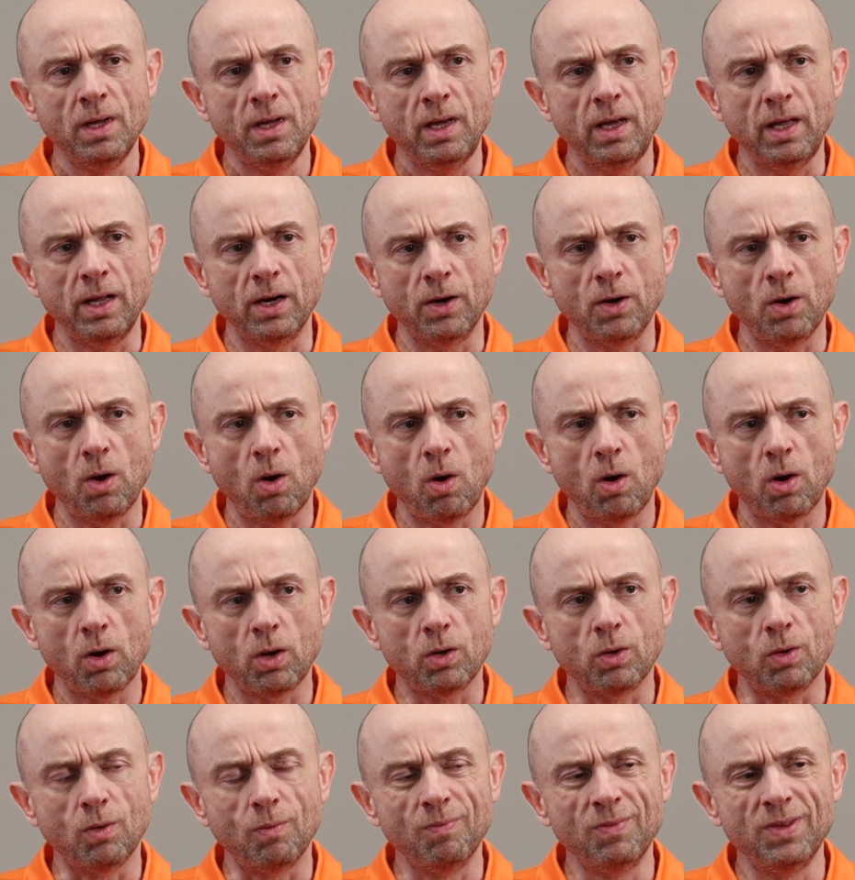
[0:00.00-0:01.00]
in an
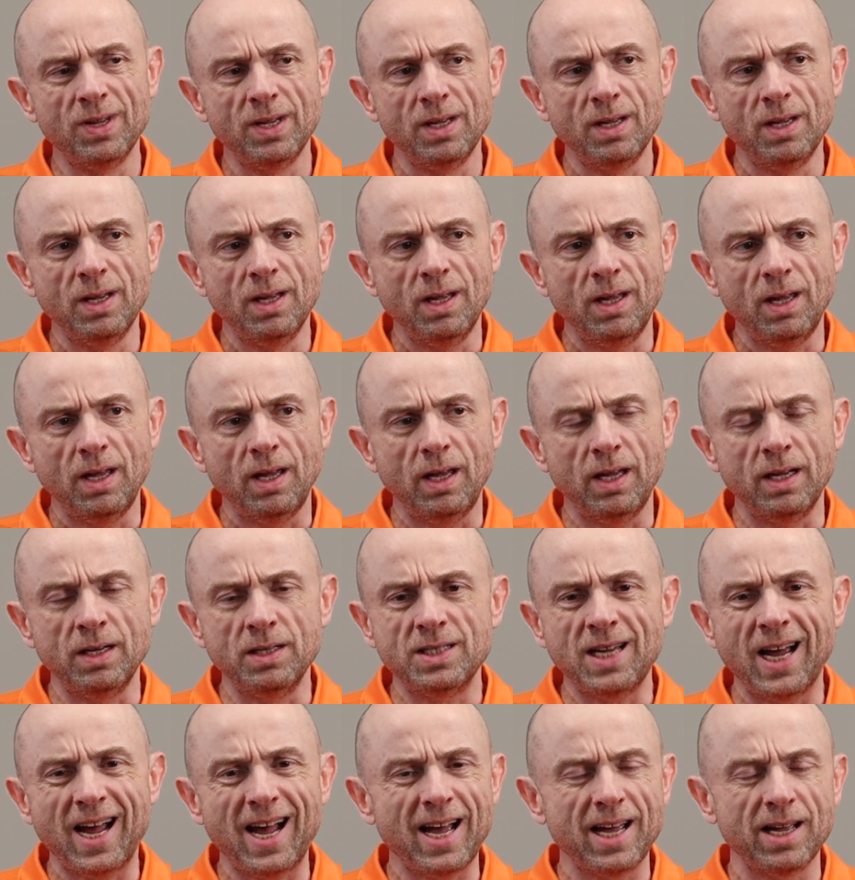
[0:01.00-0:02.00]
article
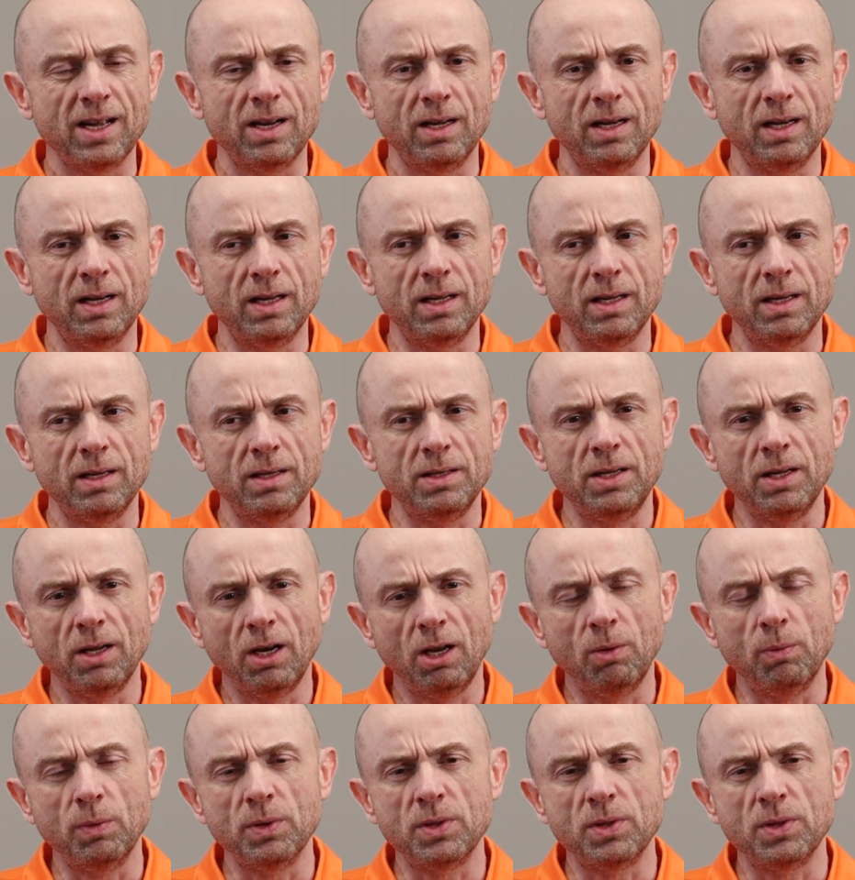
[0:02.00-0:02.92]
dealing